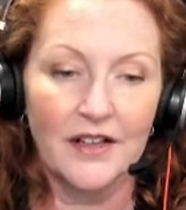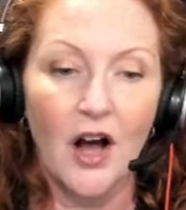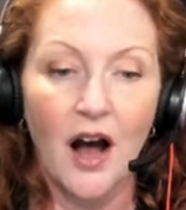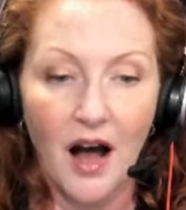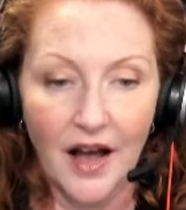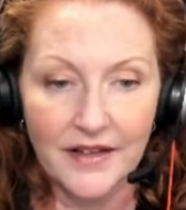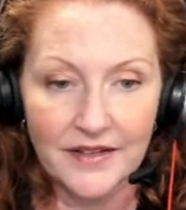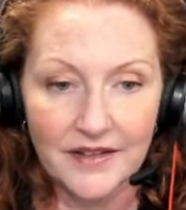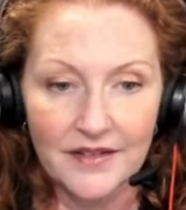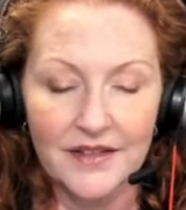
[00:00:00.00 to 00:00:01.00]

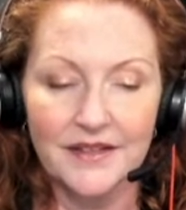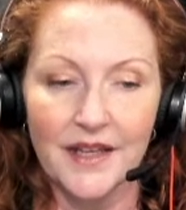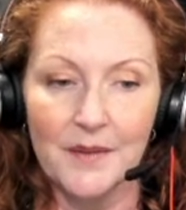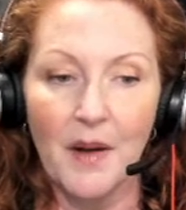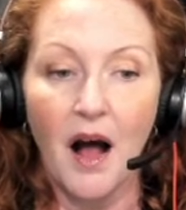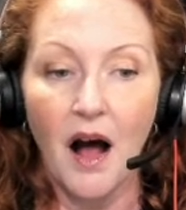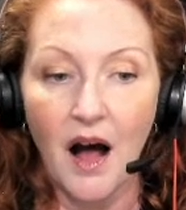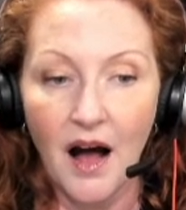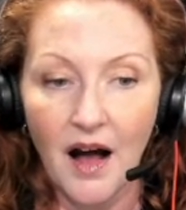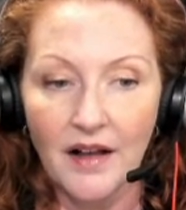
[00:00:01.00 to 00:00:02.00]
Caught. The same
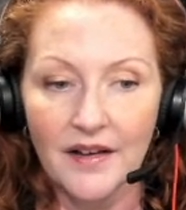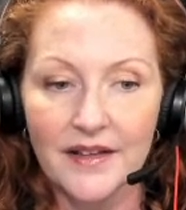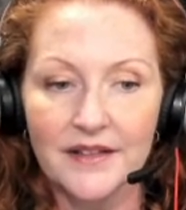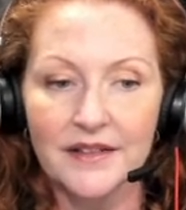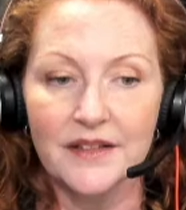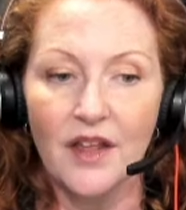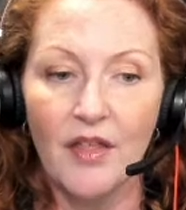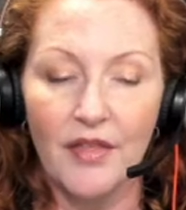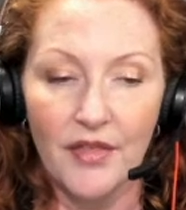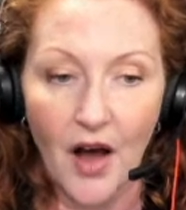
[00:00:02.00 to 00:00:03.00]
ah as
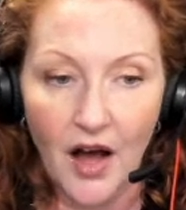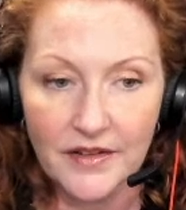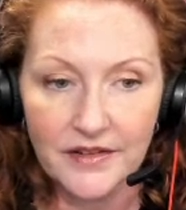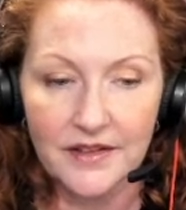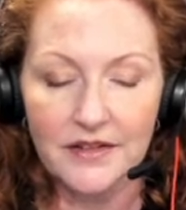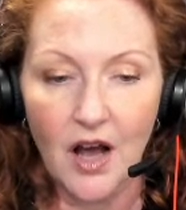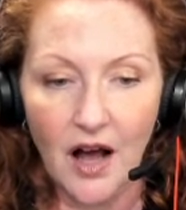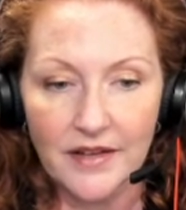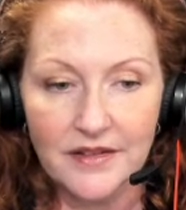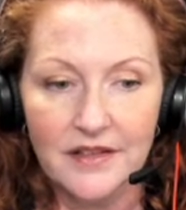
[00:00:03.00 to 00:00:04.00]
thought and
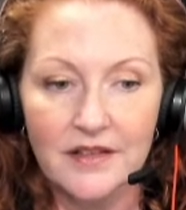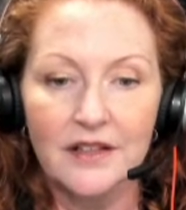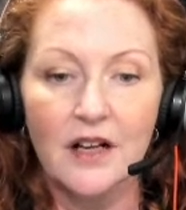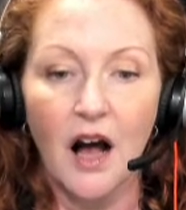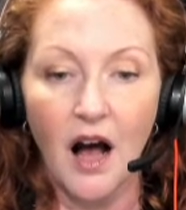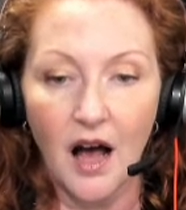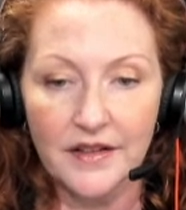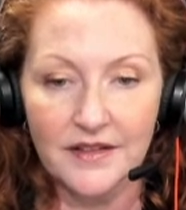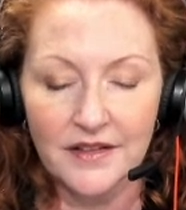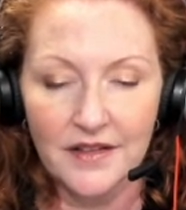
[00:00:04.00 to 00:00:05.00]
taught.
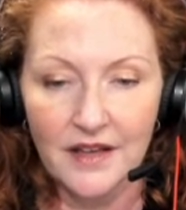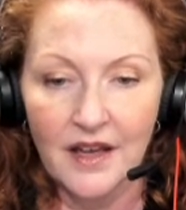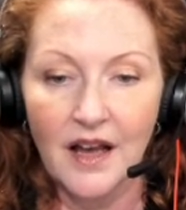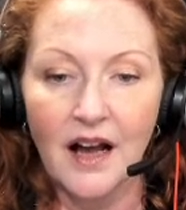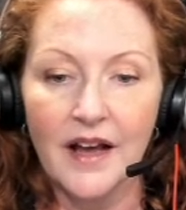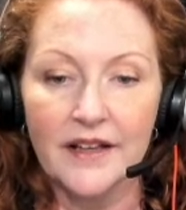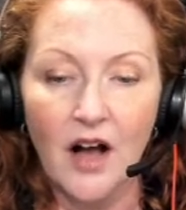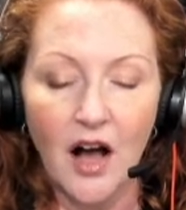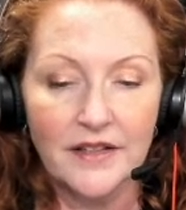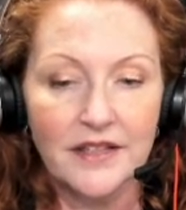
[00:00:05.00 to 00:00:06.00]
Caught. I
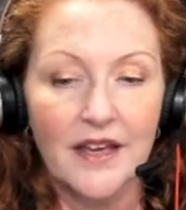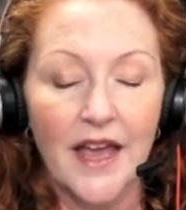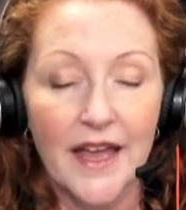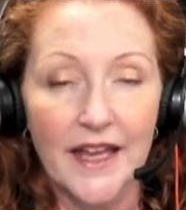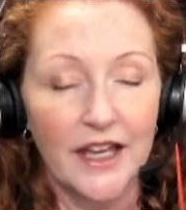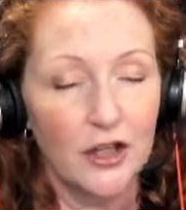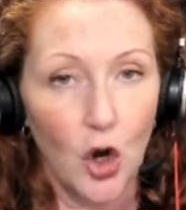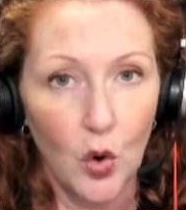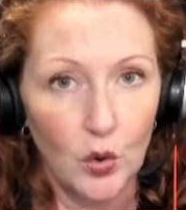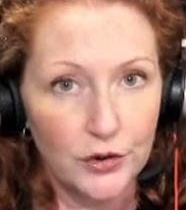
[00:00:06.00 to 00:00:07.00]
caught a
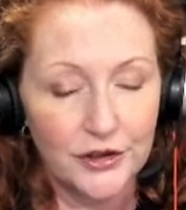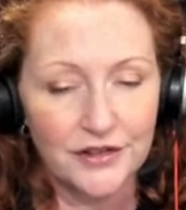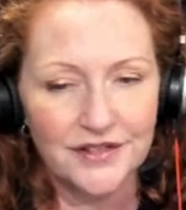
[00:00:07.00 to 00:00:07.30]
cold